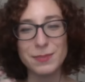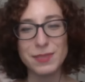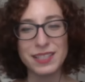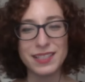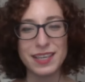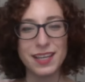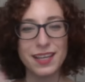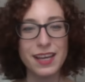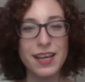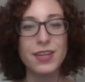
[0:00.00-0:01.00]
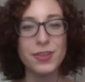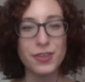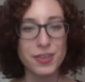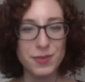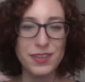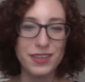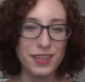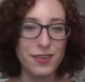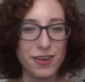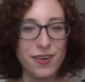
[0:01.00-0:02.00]
be seeing your community
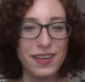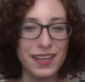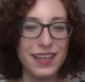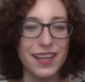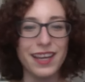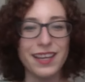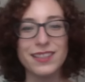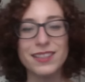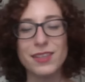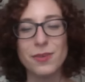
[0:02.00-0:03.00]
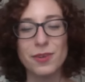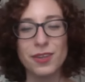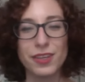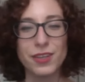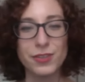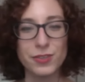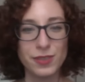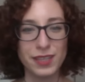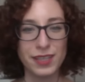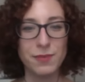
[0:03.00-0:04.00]
growing and the work that you're
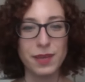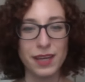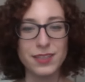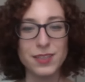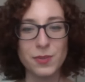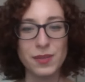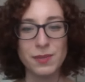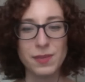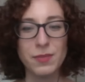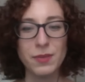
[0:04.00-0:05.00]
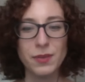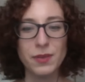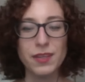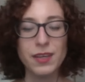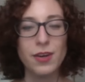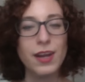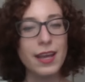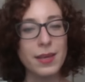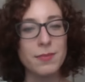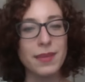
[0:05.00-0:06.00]
doing impact so many people. Or
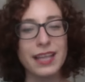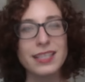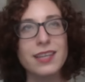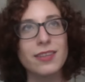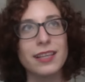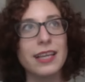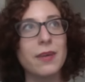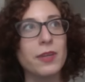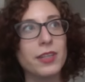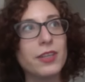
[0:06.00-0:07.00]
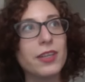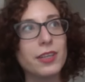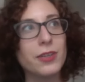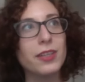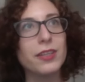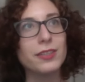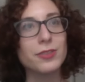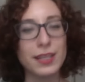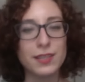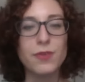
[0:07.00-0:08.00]
not impact, I don't like that word. You're
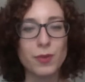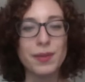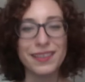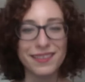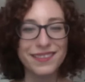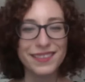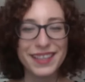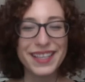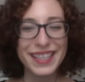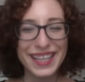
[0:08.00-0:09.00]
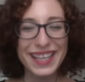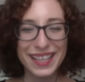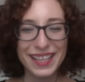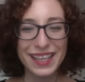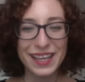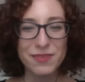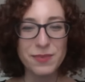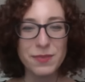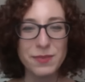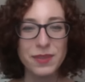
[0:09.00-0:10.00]
transforming a lot of
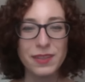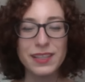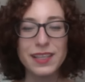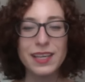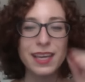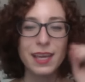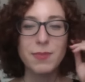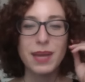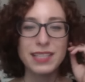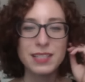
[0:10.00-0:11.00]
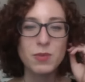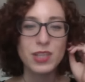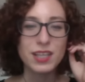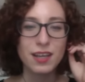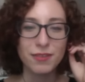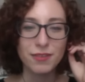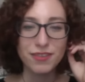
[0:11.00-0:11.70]
people. Impact is more tough.